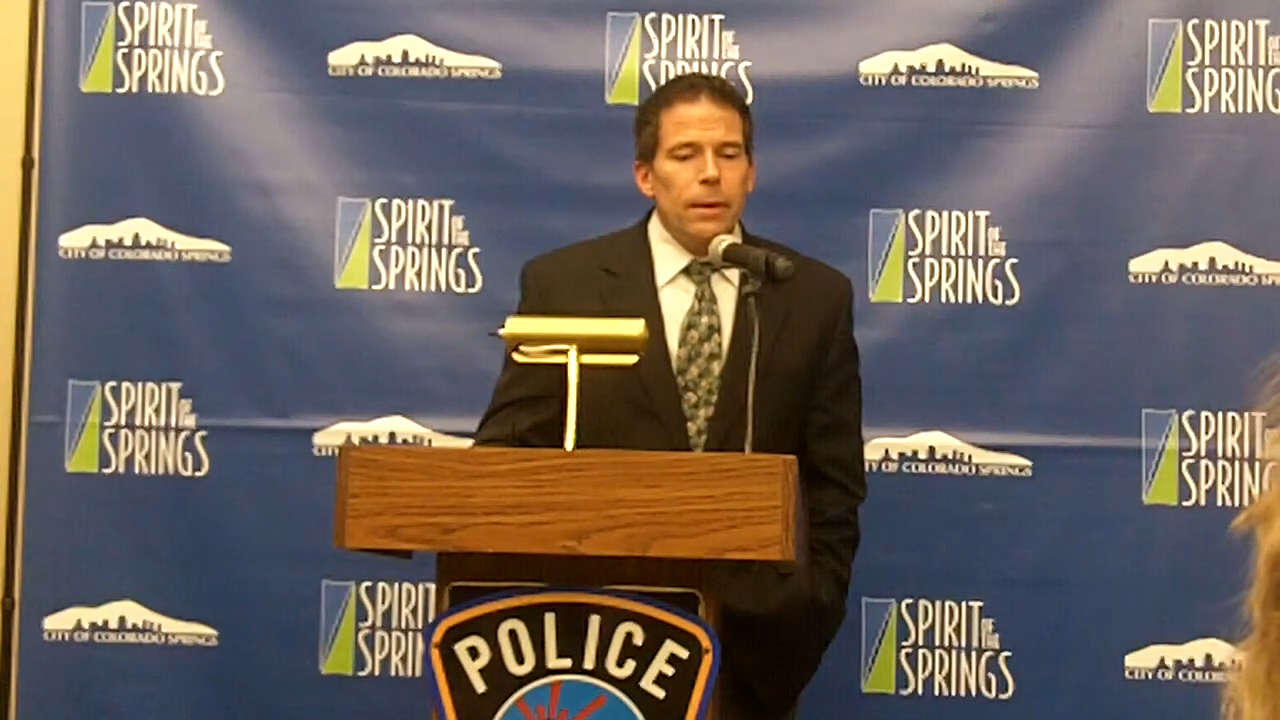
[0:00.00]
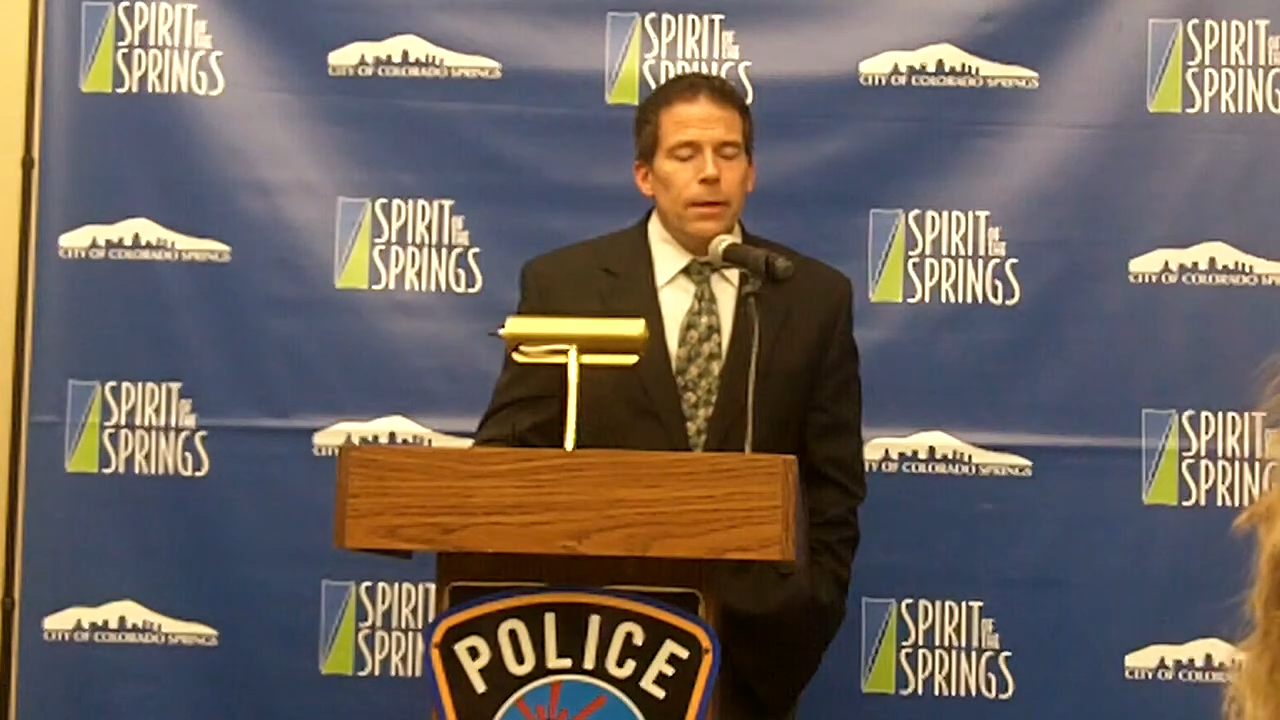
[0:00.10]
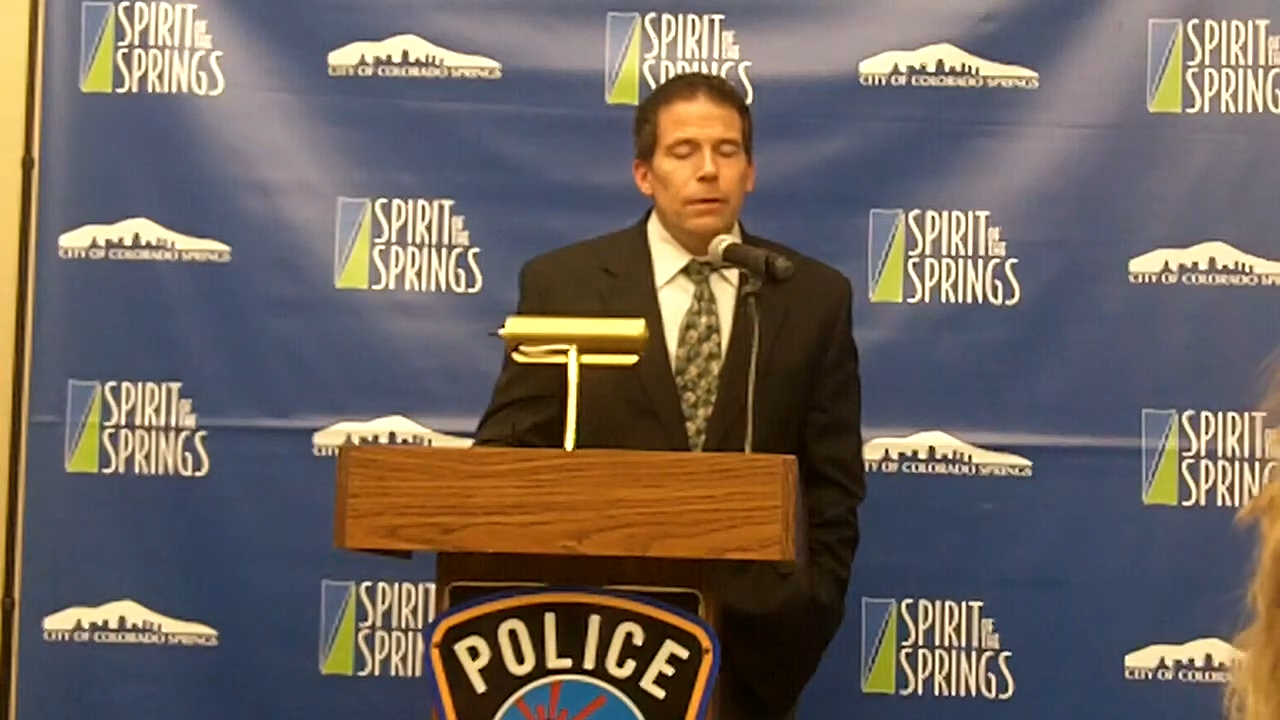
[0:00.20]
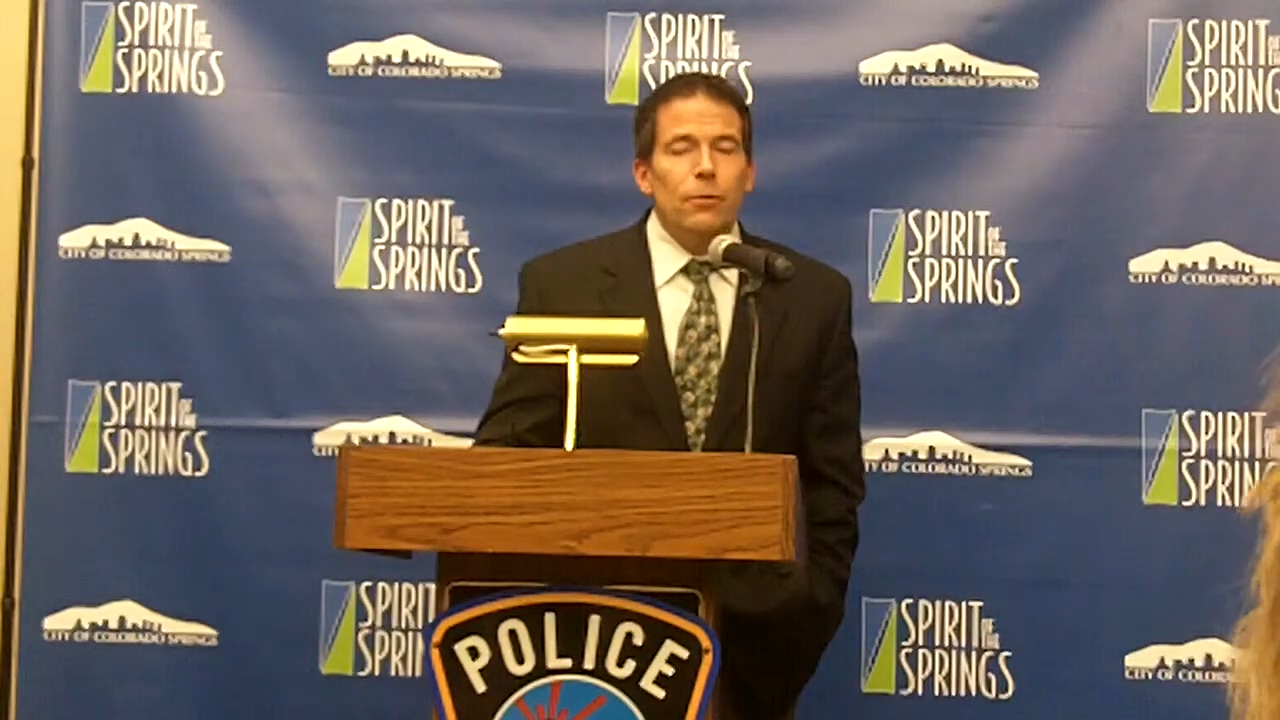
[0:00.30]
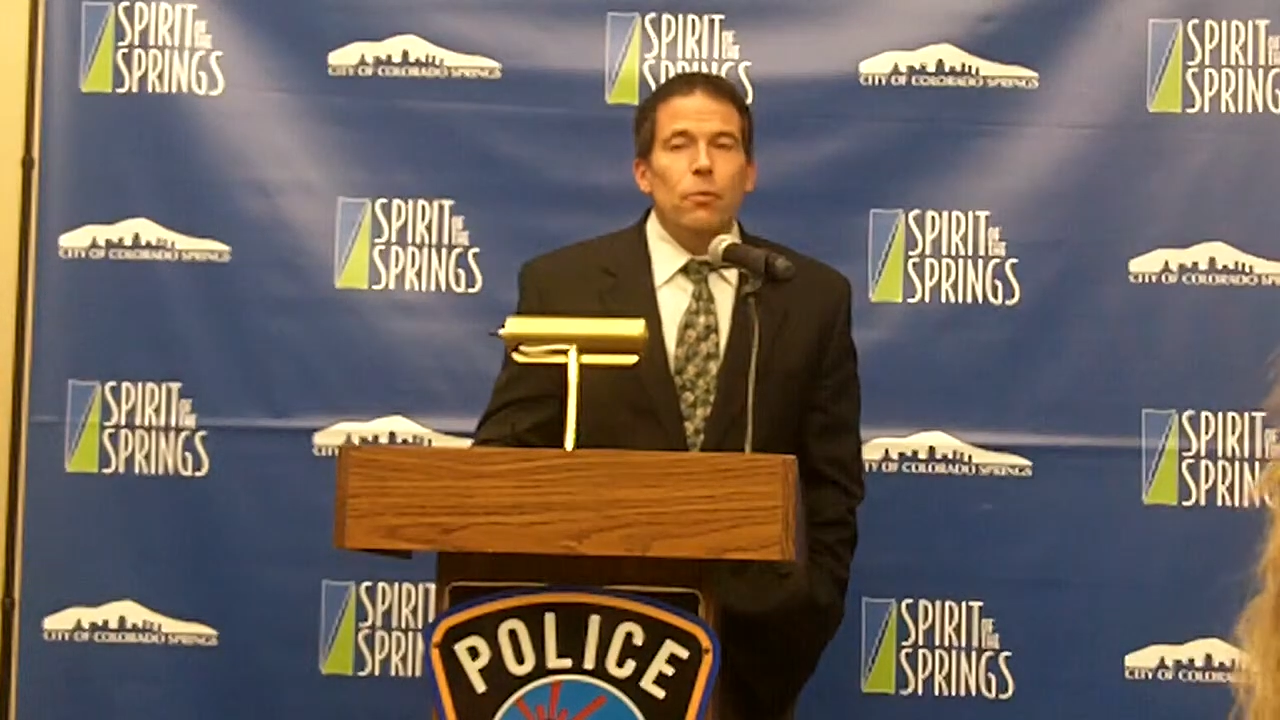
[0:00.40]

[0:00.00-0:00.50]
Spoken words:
end of